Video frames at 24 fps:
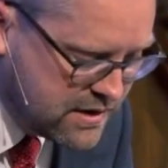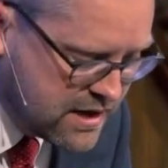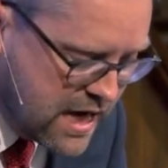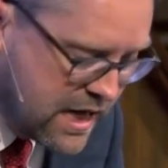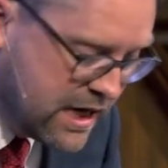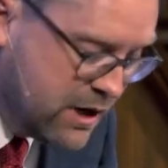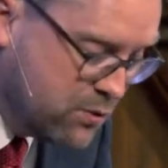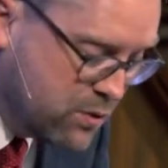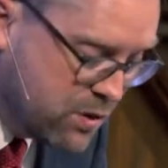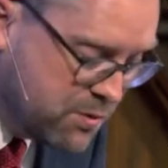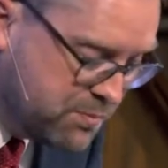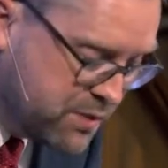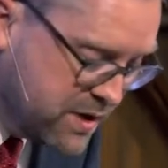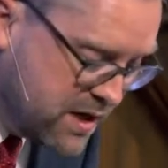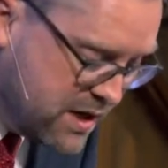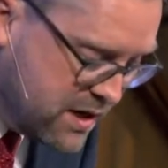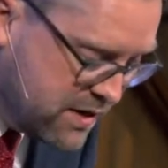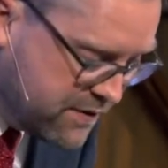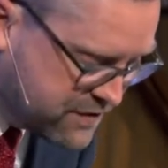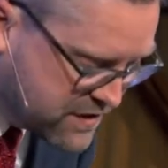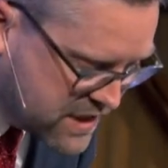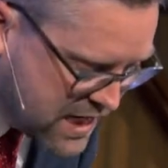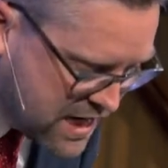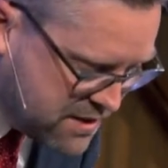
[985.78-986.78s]
And it will be
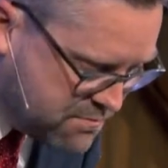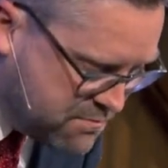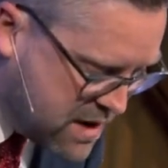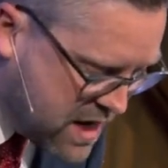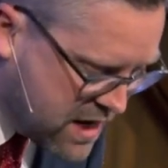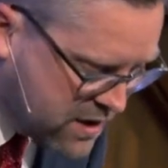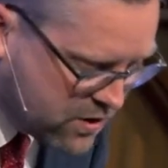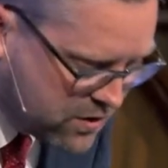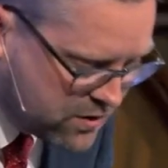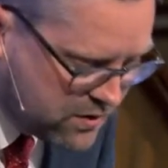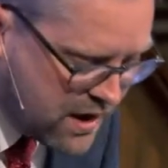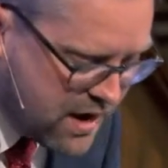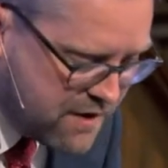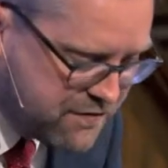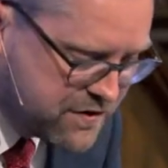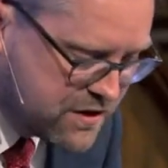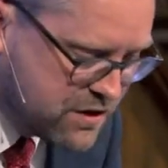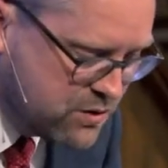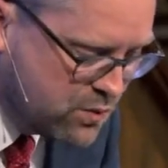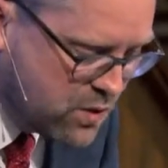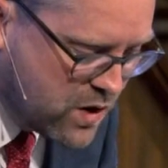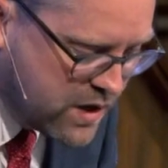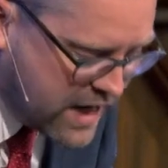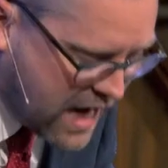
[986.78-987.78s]
if 10 men are left
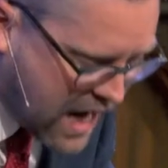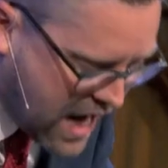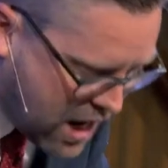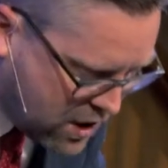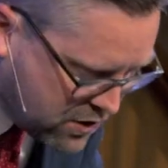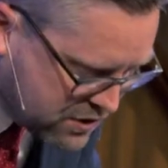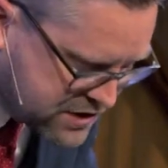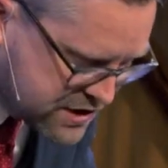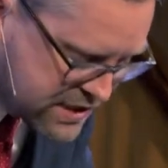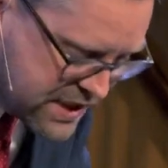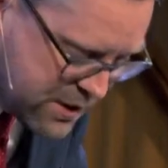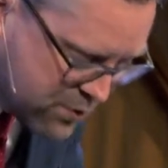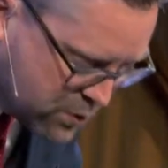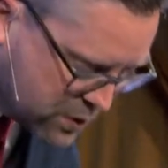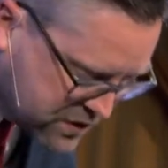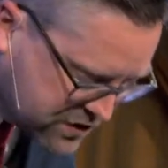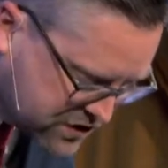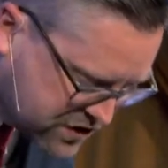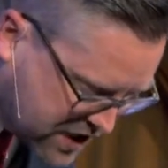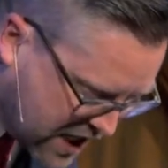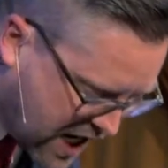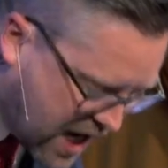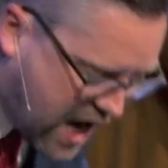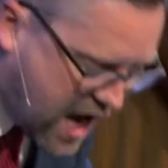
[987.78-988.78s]
in one house, they will
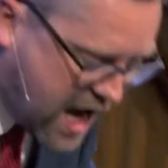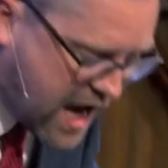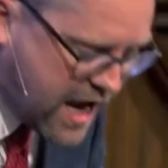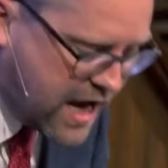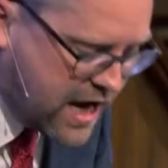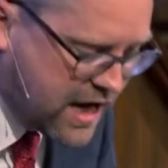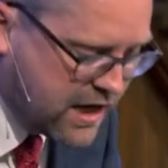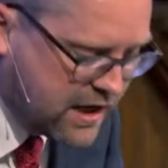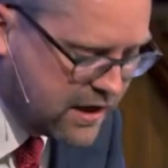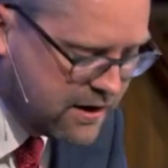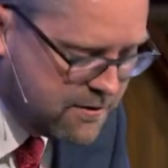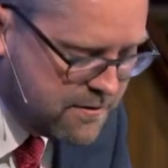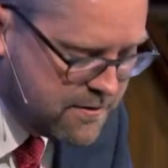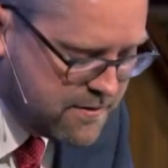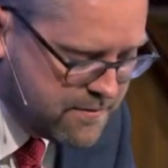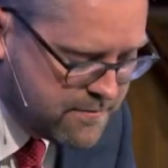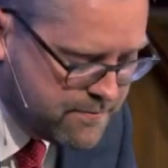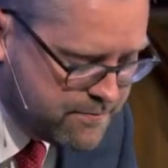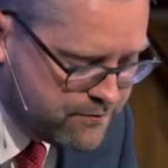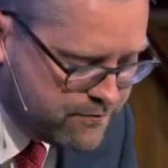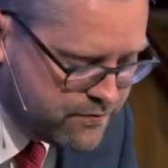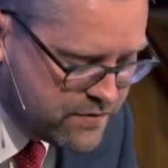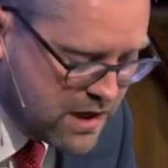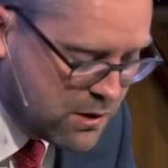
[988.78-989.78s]
die.
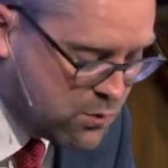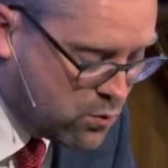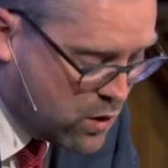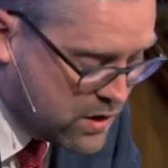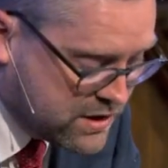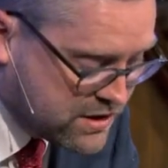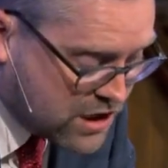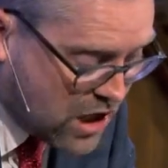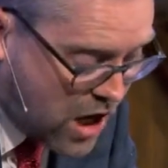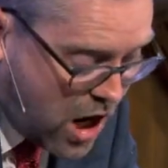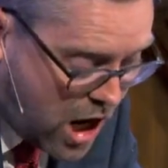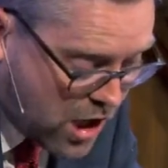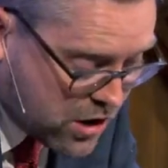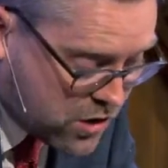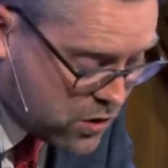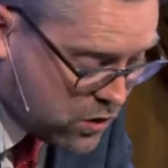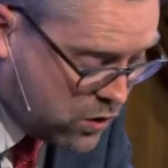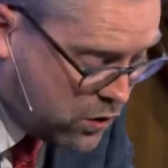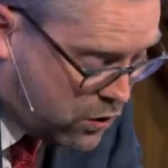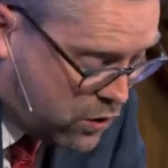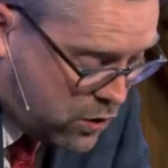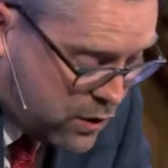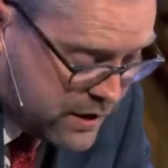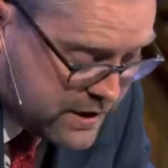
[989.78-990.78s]
Then one's
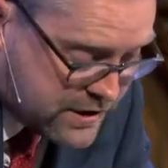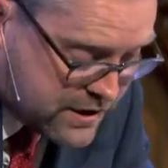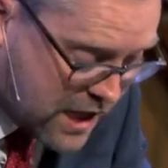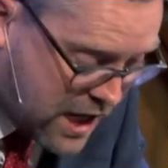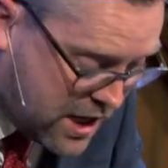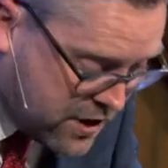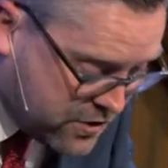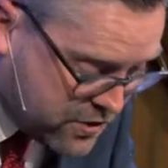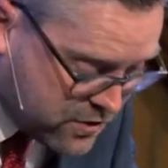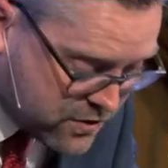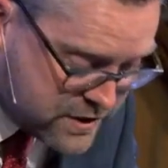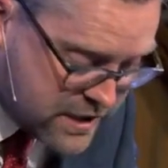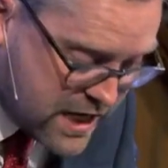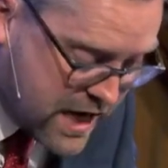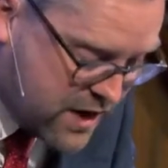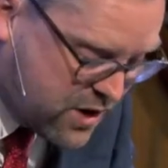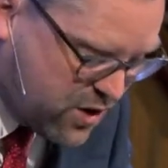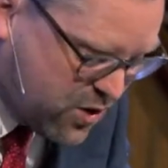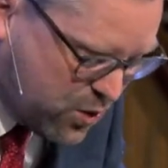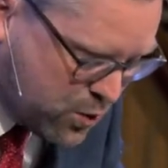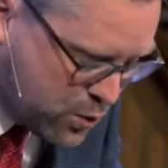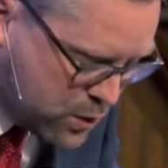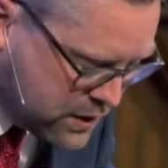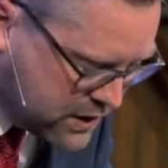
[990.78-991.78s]
uncle or his
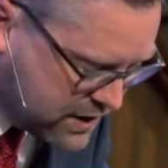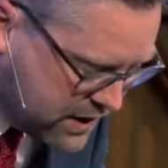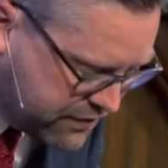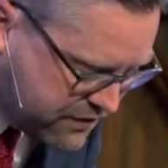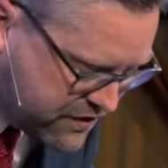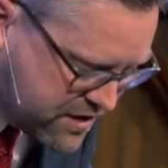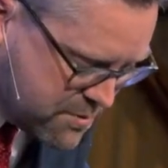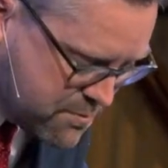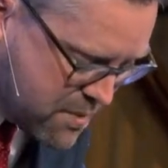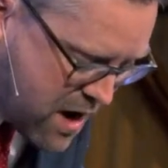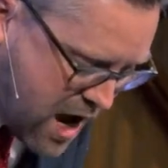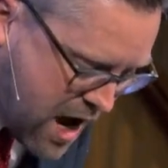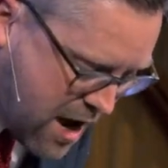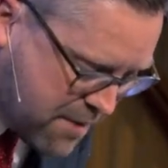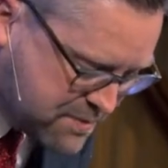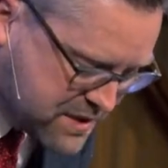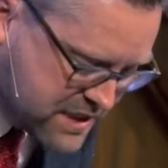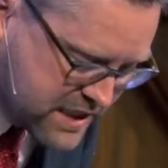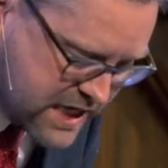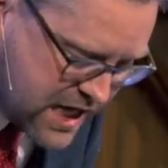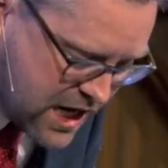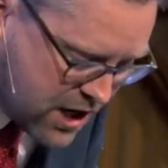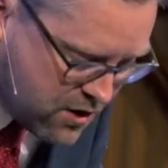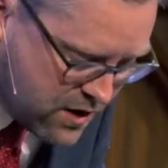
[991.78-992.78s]
undertaker will lift him up
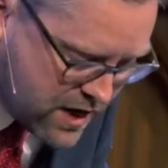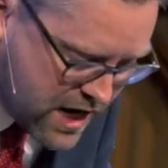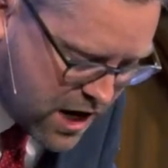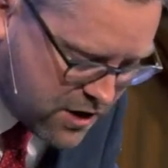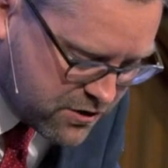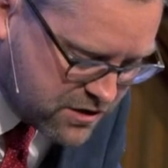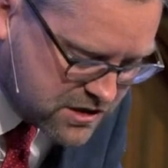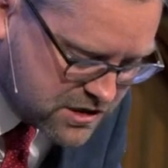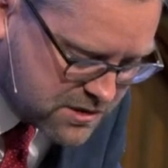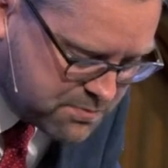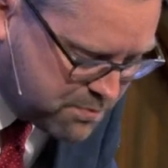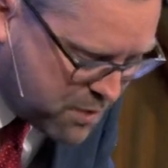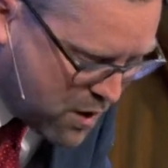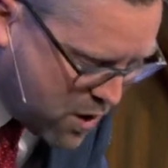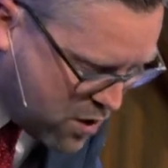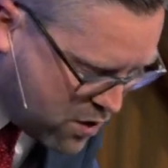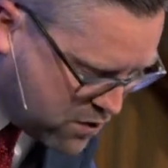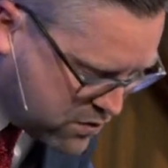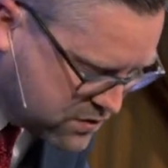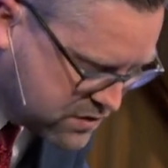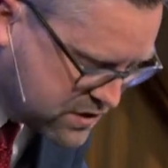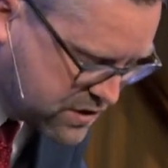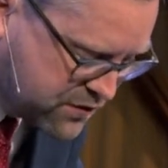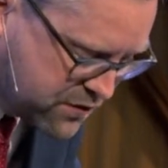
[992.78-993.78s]
to carry out his
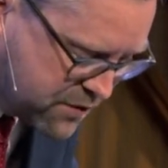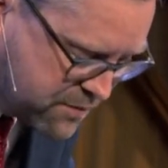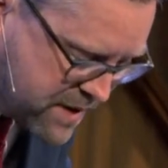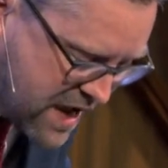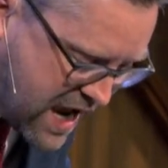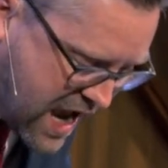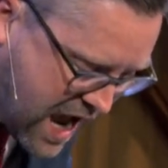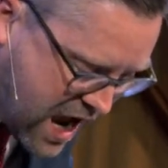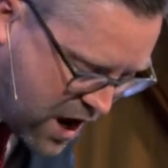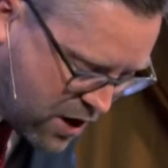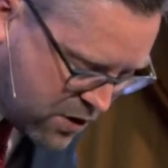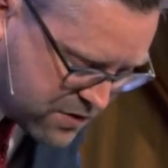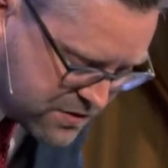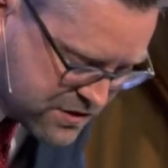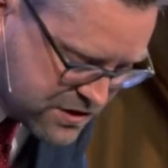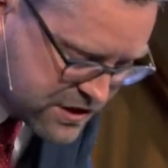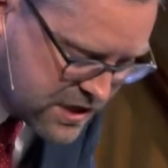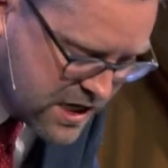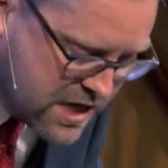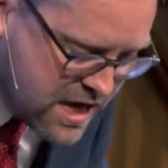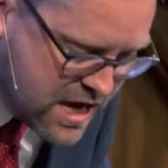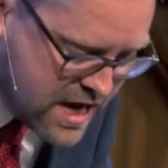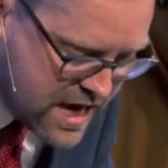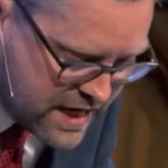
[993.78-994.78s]
bones from the house.
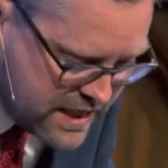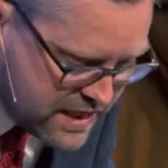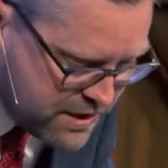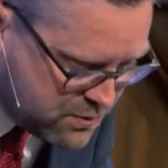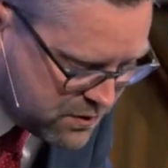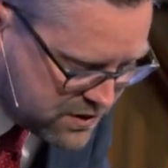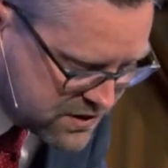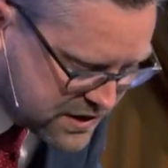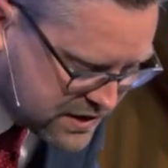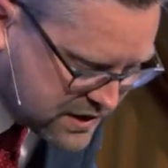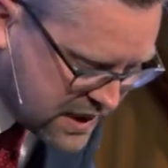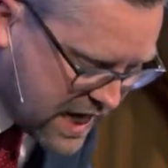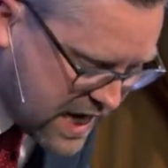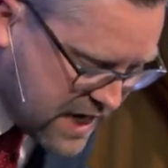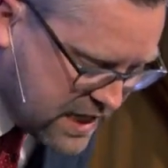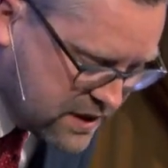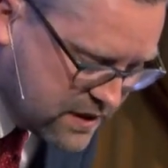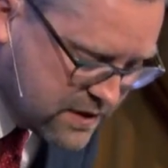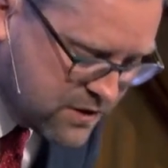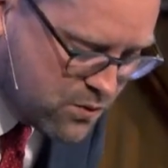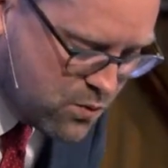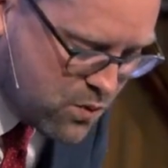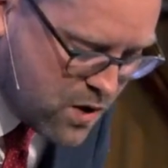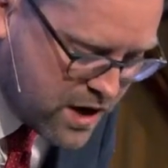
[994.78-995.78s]
And he will say to
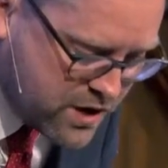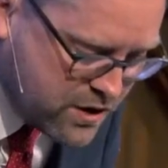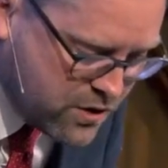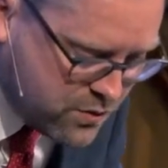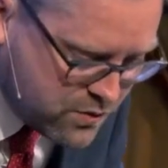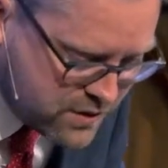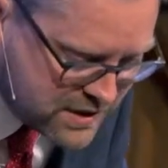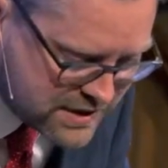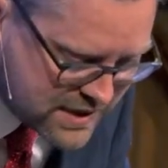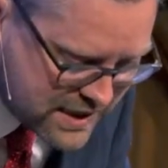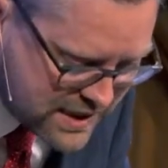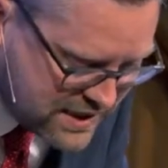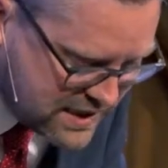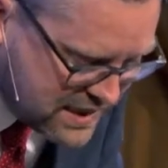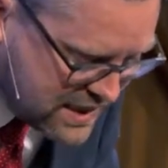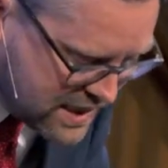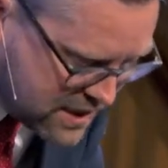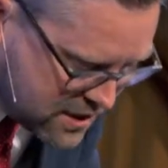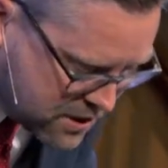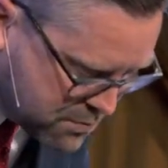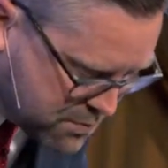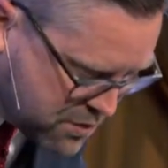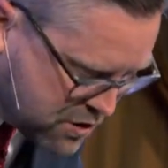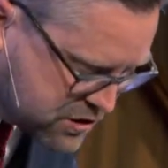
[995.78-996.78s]
the one who is in the
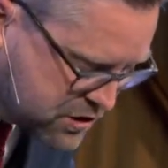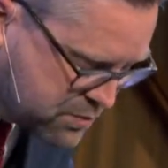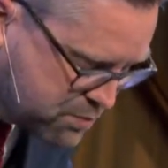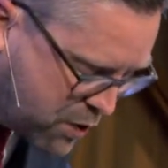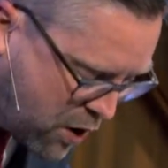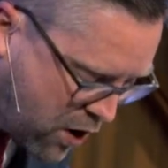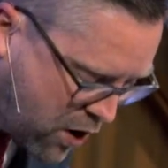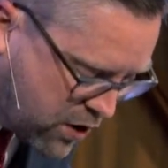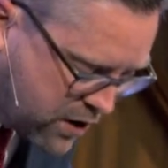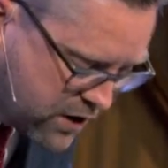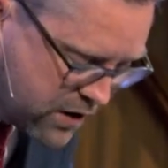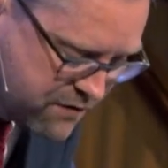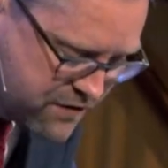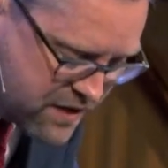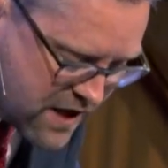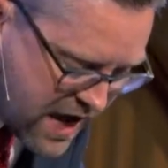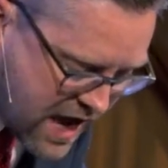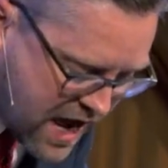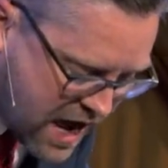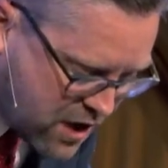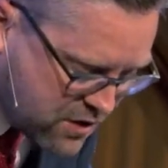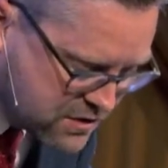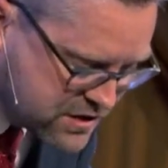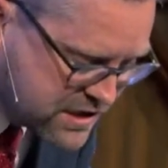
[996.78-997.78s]
innermost part of the
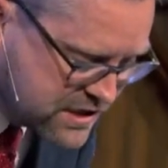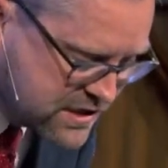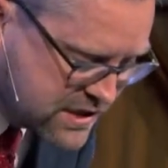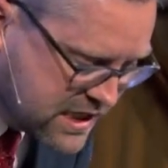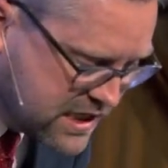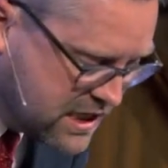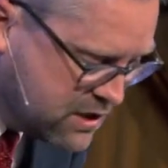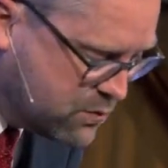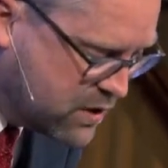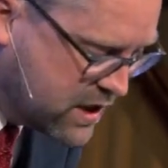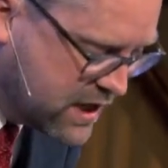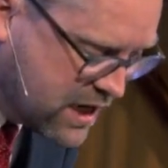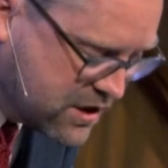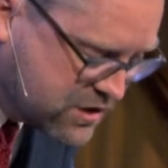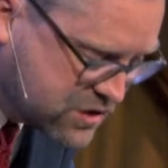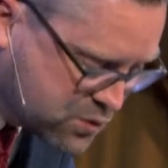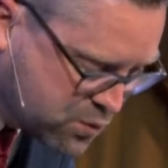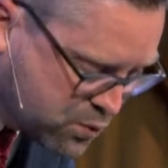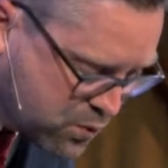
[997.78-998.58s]
house, is anyone else